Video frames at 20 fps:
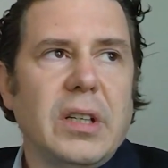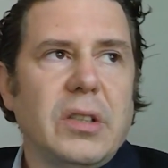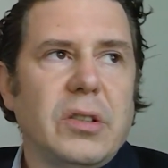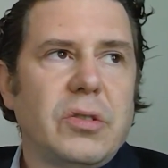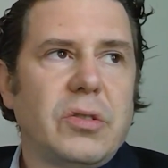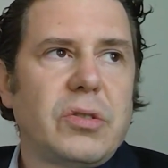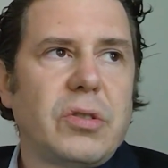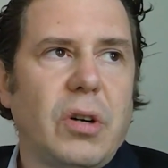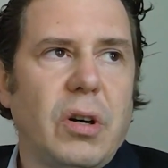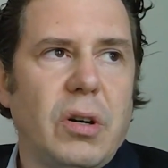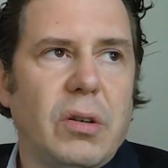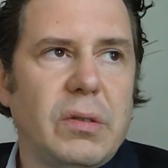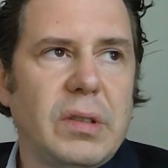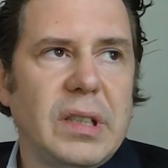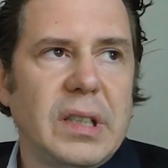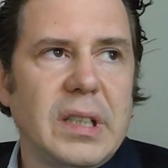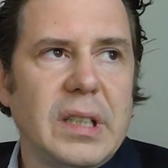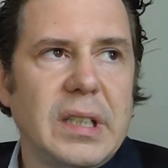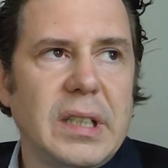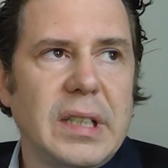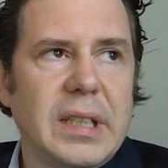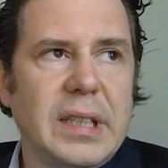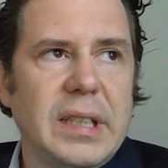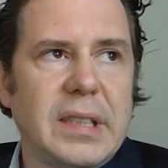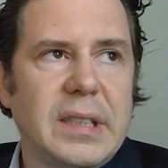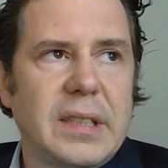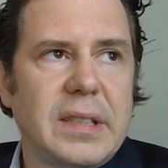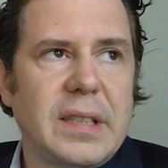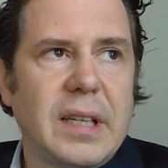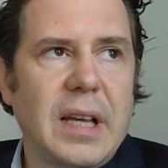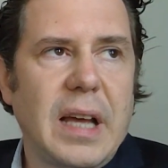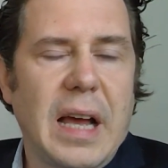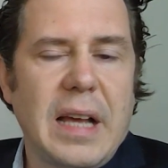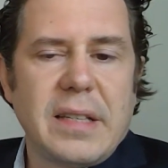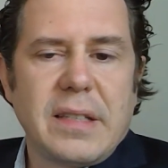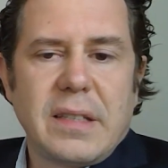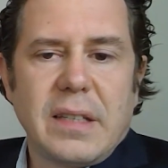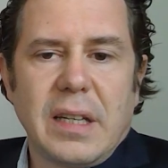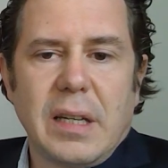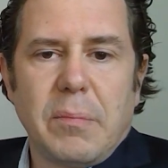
So it has